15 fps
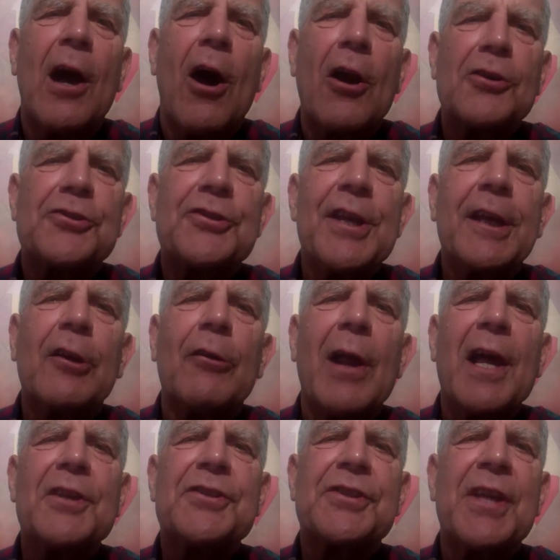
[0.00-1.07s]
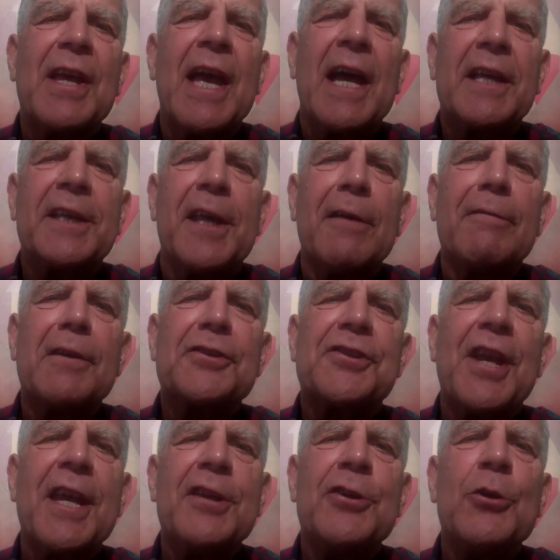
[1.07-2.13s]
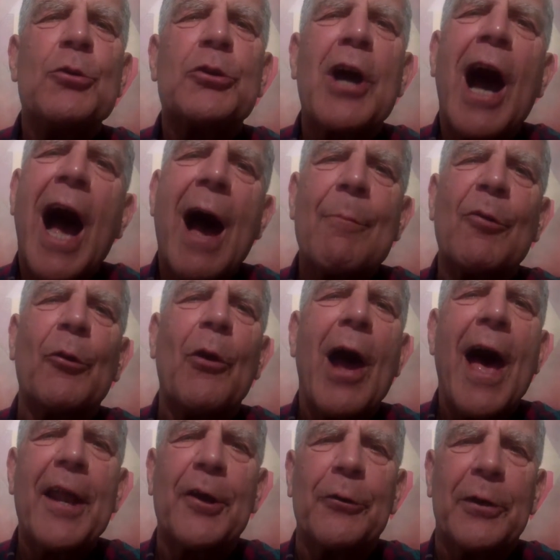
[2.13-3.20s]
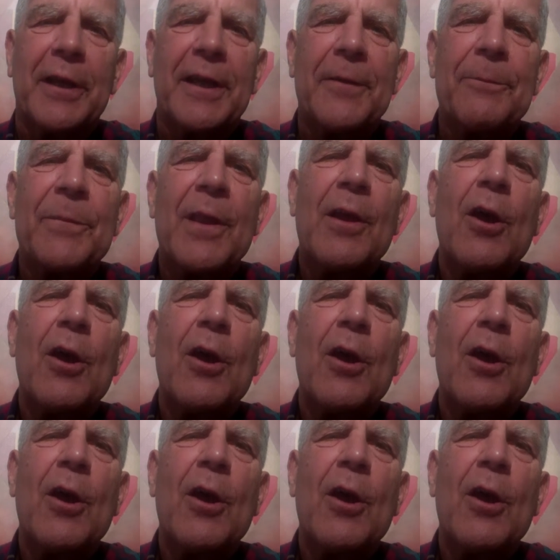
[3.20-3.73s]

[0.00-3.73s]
Our cigarettes give us a new camaraderie